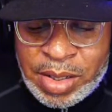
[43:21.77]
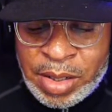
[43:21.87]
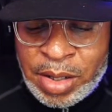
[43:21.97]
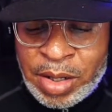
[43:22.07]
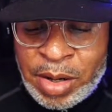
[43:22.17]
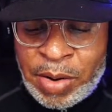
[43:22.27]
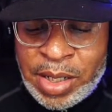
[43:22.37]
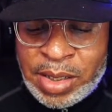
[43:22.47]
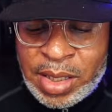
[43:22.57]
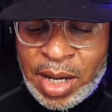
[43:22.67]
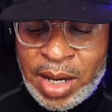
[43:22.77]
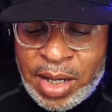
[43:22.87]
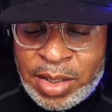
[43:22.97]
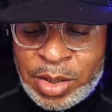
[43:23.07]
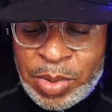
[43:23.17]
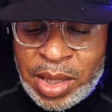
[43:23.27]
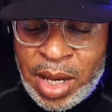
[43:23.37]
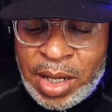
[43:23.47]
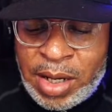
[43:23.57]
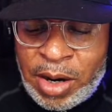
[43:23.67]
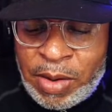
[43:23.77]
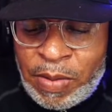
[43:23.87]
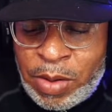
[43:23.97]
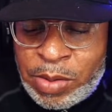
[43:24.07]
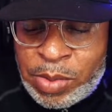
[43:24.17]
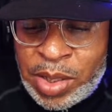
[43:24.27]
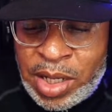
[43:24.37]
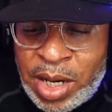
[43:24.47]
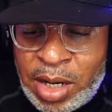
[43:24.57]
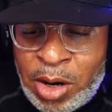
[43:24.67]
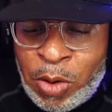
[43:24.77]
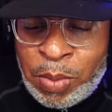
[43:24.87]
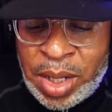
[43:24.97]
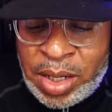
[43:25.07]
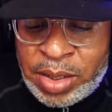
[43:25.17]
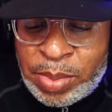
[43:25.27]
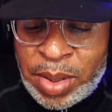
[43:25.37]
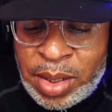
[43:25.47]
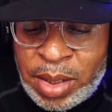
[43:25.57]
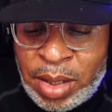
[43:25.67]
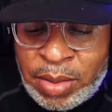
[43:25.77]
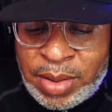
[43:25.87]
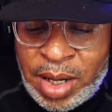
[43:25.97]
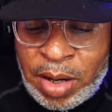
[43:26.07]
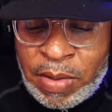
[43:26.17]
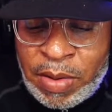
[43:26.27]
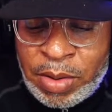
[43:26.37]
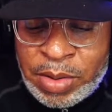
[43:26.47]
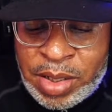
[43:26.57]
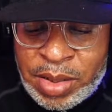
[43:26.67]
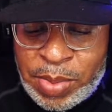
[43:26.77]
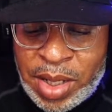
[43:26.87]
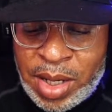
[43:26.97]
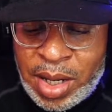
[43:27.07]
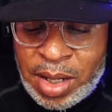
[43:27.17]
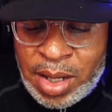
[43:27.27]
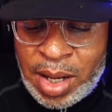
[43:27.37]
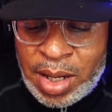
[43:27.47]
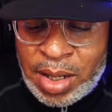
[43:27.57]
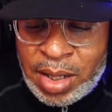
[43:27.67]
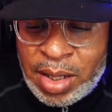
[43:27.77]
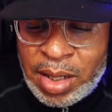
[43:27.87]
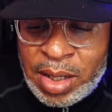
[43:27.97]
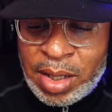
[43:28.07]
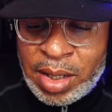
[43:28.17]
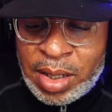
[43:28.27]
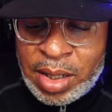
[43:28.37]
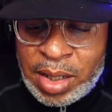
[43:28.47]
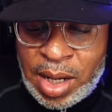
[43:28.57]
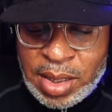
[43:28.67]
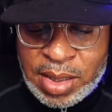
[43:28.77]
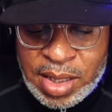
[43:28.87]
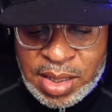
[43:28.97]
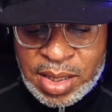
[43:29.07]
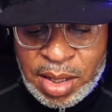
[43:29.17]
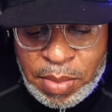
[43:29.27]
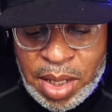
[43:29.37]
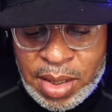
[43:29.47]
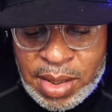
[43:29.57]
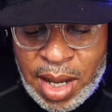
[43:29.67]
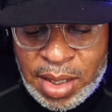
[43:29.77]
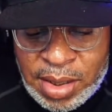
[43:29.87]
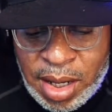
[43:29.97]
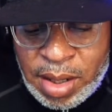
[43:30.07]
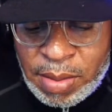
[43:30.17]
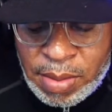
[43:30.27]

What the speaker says: The crazy thing is, you would think Derrick Rose wouldn't get no minutes, but no, Derrick Rose has been getting like he got 16 minutes last game.